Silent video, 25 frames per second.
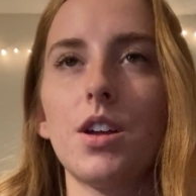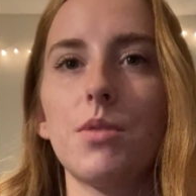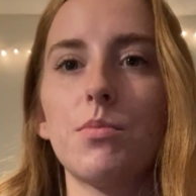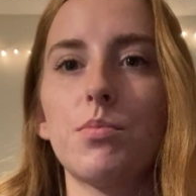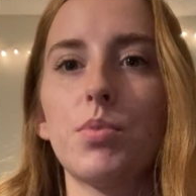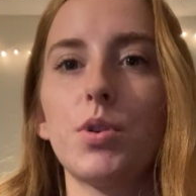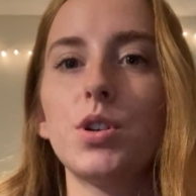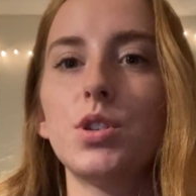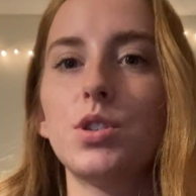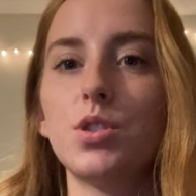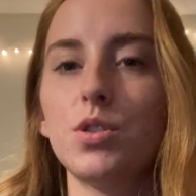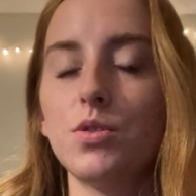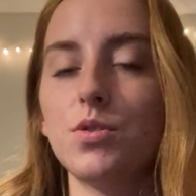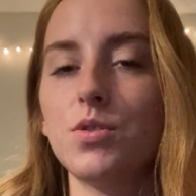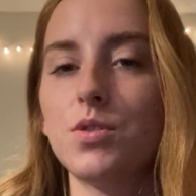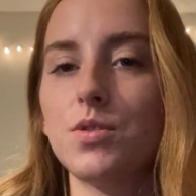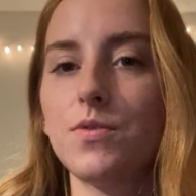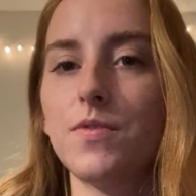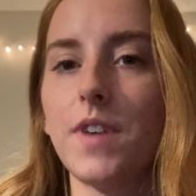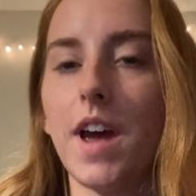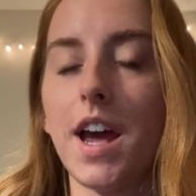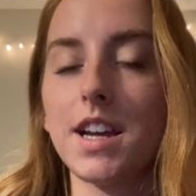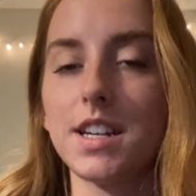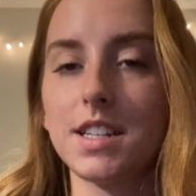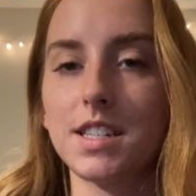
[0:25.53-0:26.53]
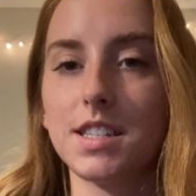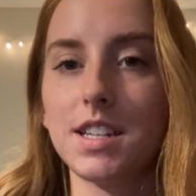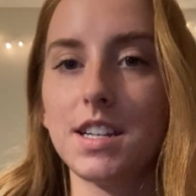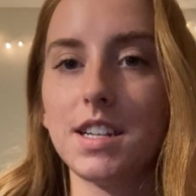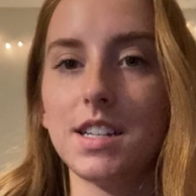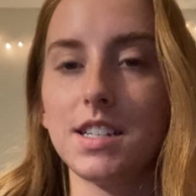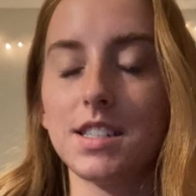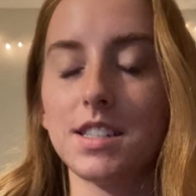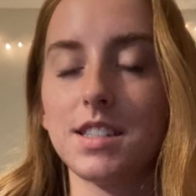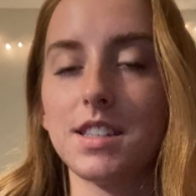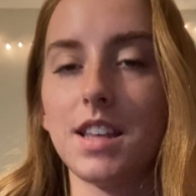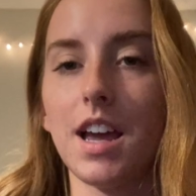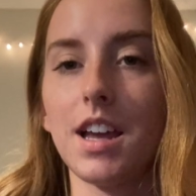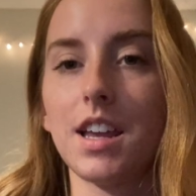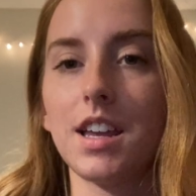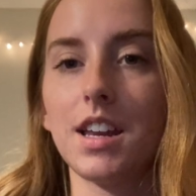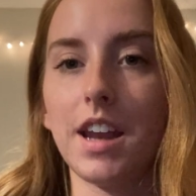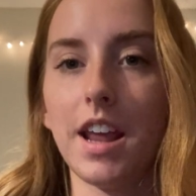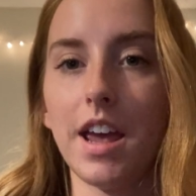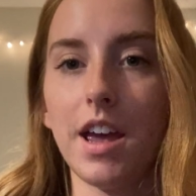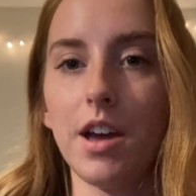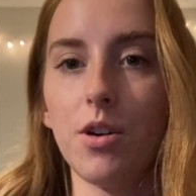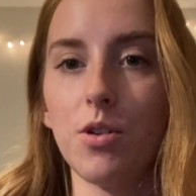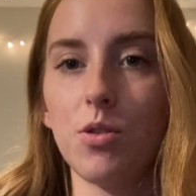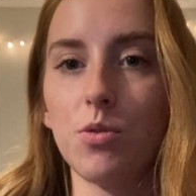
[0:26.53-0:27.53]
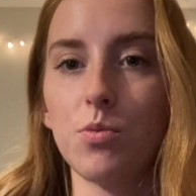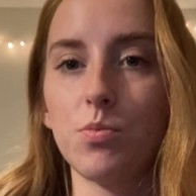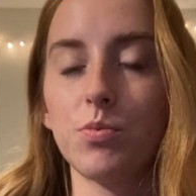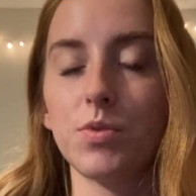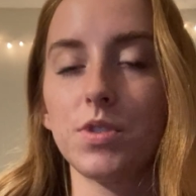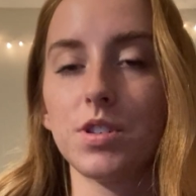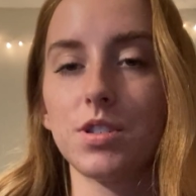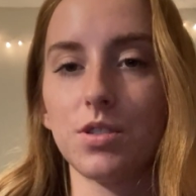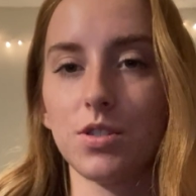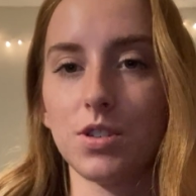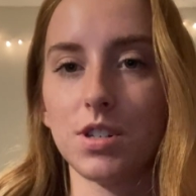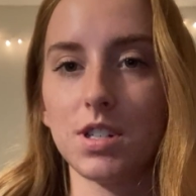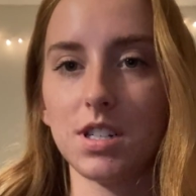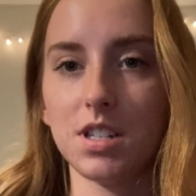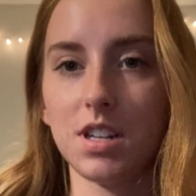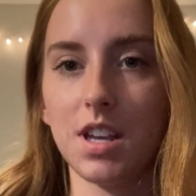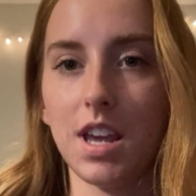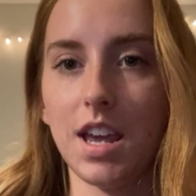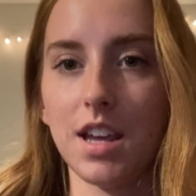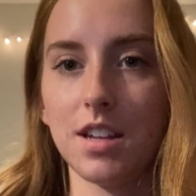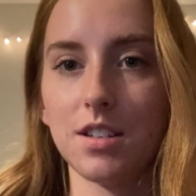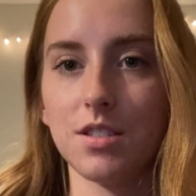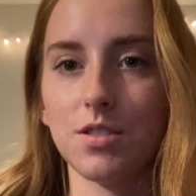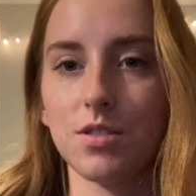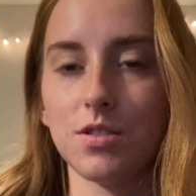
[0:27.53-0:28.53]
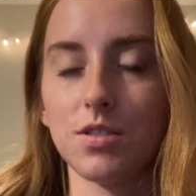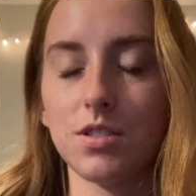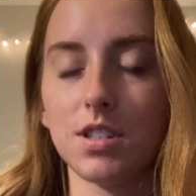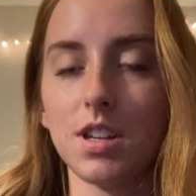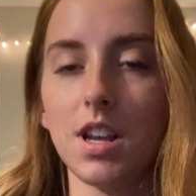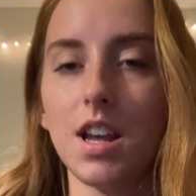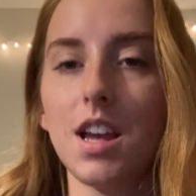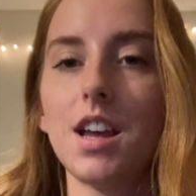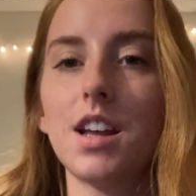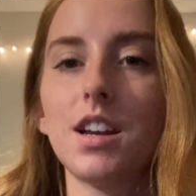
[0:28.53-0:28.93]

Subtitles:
produce vaccines that can help with certain cancers.